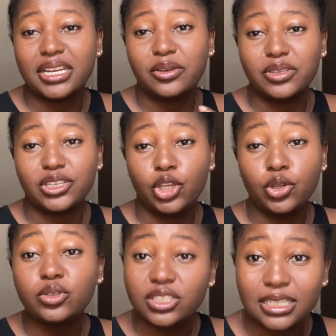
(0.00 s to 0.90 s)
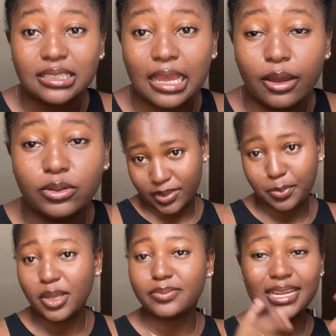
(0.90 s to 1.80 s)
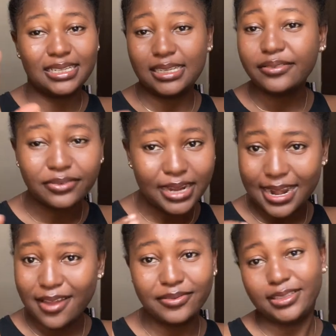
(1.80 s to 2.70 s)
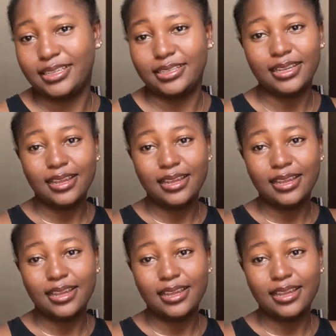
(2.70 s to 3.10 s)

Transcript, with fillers: there was a huge discount, plus my delivery and everything.